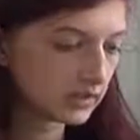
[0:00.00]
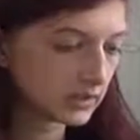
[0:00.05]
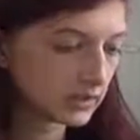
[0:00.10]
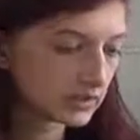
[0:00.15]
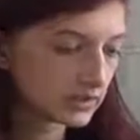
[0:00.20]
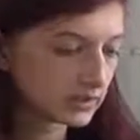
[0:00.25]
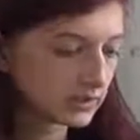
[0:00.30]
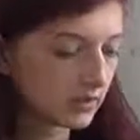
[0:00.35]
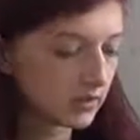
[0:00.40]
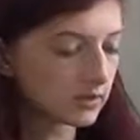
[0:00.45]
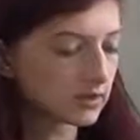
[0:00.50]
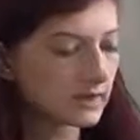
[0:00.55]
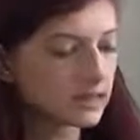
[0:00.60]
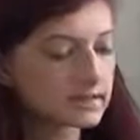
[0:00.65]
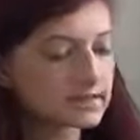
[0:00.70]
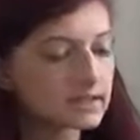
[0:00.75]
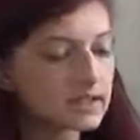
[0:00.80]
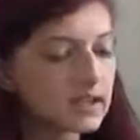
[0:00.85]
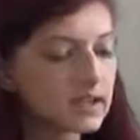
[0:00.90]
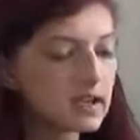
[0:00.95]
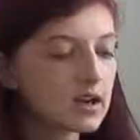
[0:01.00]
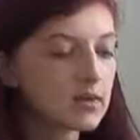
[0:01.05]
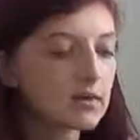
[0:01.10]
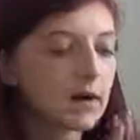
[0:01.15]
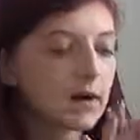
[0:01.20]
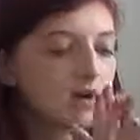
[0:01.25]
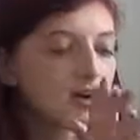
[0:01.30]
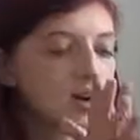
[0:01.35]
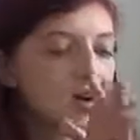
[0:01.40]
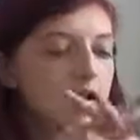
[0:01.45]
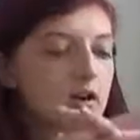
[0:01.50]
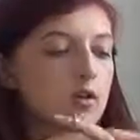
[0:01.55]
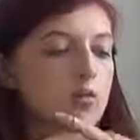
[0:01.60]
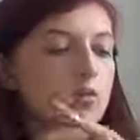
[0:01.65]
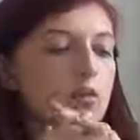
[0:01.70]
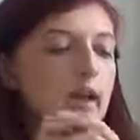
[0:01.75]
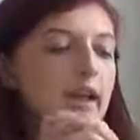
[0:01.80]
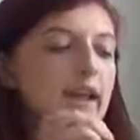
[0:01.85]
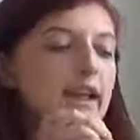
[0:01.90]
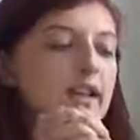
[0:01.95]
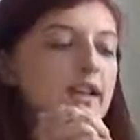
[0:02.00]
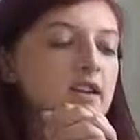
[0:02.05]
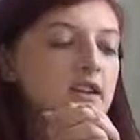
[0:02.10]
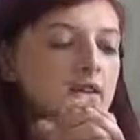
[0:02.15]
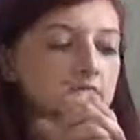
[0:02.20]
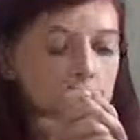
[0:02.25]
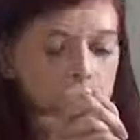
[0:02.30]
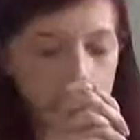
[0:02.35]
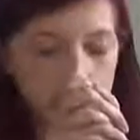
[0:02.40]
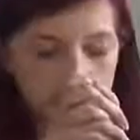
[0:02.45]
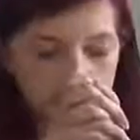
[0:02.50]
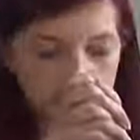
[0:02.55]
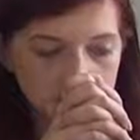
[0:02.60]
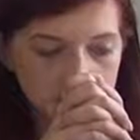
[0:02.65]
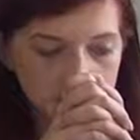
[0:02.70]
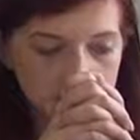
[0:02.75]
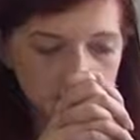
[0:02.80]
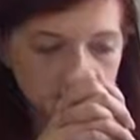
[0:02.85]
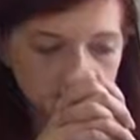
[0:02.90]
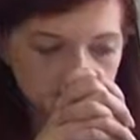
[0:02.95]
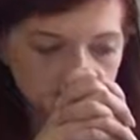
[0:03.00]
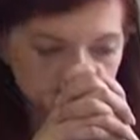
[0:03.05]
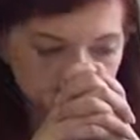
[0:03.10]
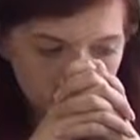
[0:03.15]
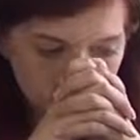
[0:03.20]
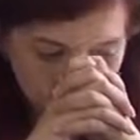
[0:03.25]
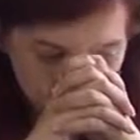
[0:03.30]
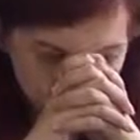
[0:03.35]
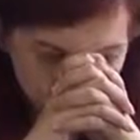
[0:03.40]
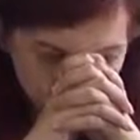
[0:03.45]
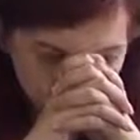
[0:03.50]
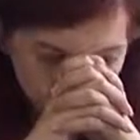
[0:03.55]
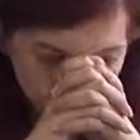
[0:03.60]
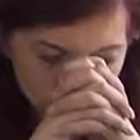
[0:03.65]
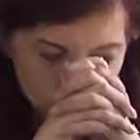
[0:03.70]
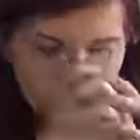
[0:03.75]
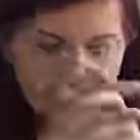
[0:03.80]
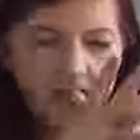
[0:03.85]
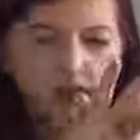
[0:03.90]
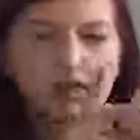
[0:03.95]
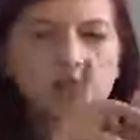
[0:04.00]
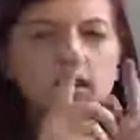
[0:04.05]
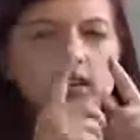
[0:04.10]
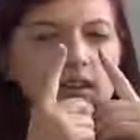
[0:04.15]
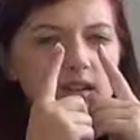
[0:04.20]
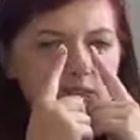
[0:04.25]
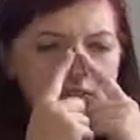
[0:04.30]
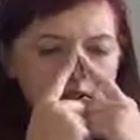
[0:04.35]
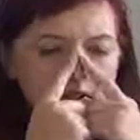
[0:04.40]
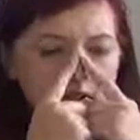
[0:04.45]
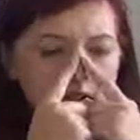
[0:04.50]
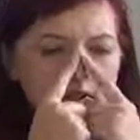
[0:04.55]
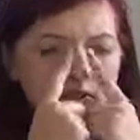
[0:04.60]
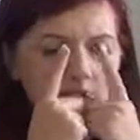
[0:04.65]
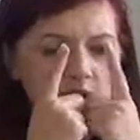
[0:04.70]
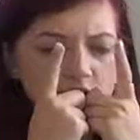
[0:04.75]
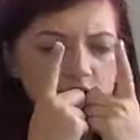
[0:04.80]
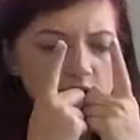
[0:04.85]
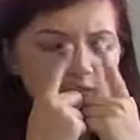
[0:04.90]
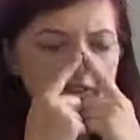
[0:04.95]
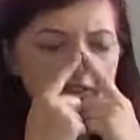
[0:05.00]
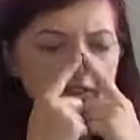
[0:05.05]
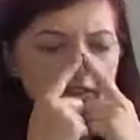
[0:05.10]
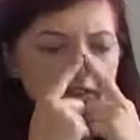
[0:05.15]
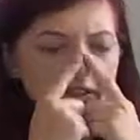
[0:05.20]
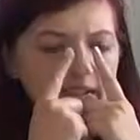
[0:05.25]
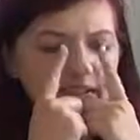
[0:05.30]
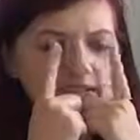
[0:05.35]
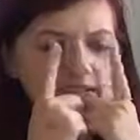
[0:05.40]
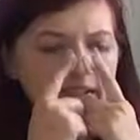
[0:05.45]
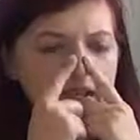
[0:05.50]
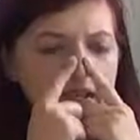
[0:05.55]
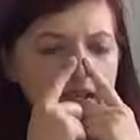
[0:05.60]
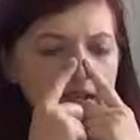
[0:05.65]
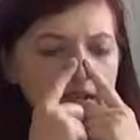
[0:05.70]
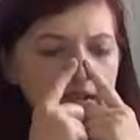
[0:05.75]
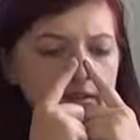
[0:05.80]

So let's think about our when do's for this.